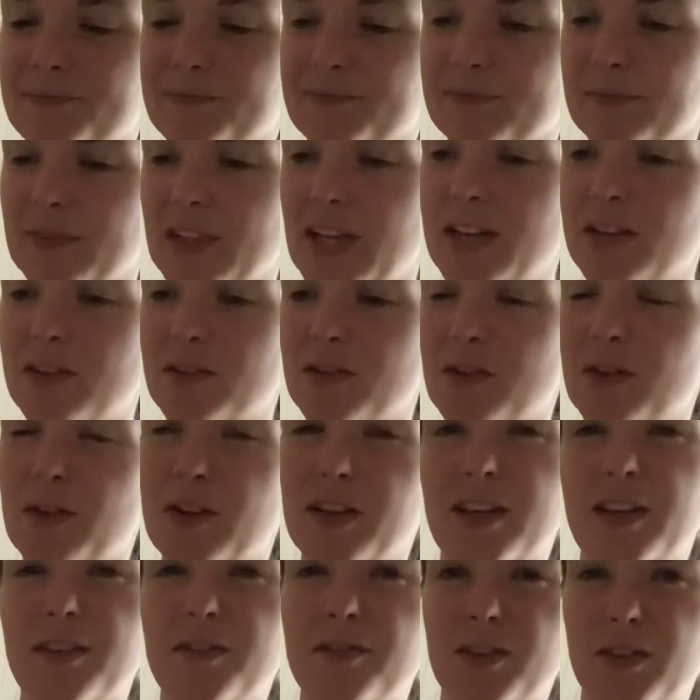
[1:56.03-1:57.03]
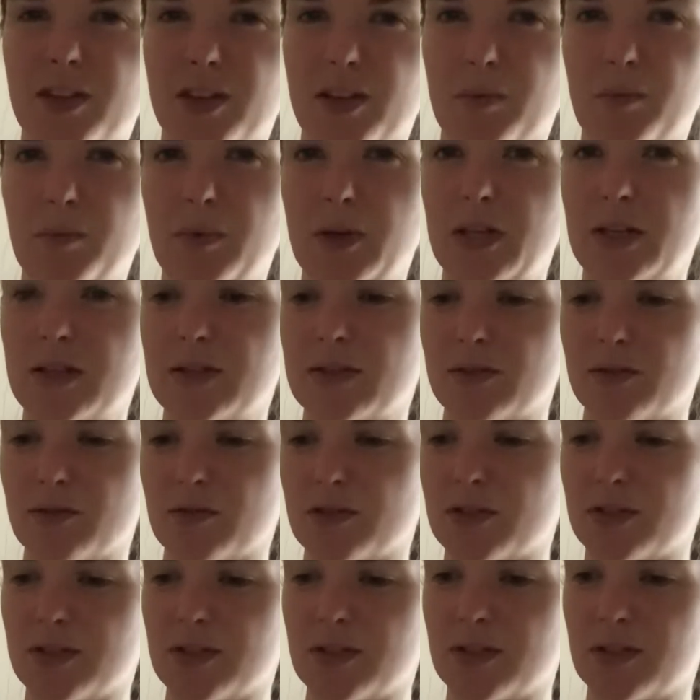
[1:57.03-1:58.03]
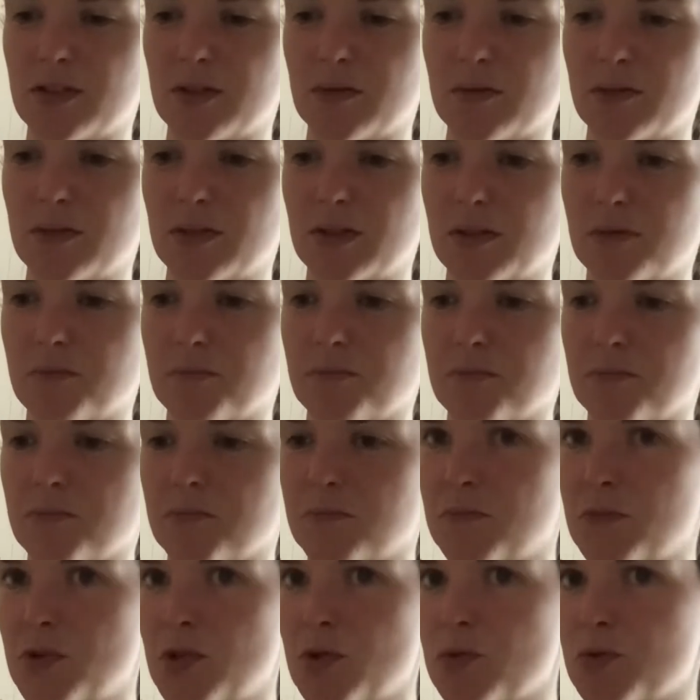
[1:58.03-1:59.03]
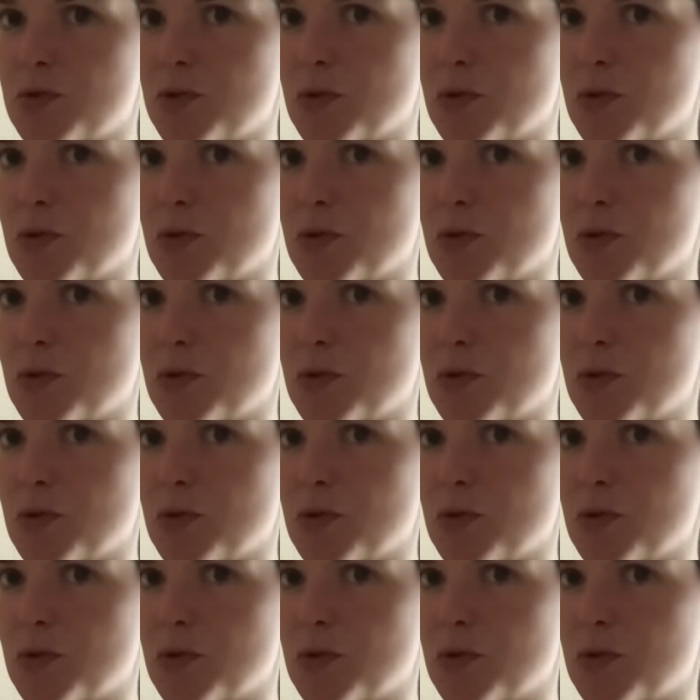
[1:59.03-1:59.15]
I don't know, I kind of feel like it'd be easier just to do it the usual